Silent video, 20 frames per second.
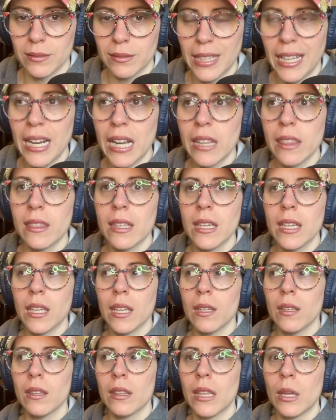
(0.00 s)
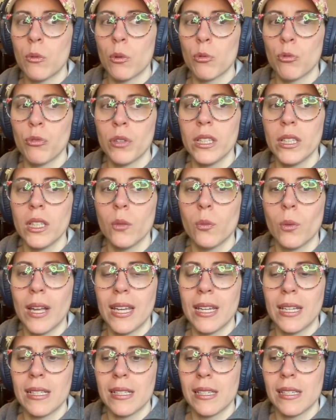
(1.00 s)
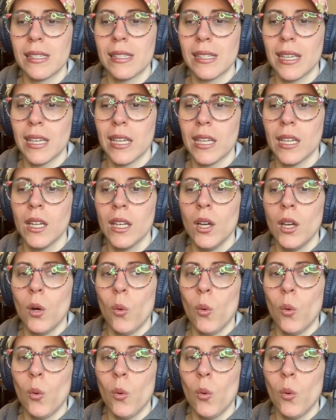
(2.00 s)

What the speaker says: And I think they were really waiting to see